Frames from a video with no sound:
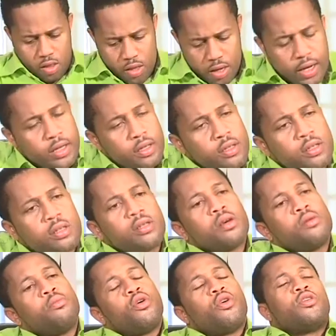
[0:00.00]
There is
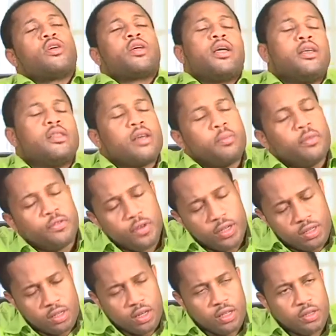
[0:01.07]
a murder case I'm
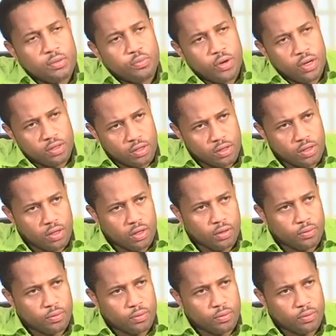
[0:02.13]
investigating presently.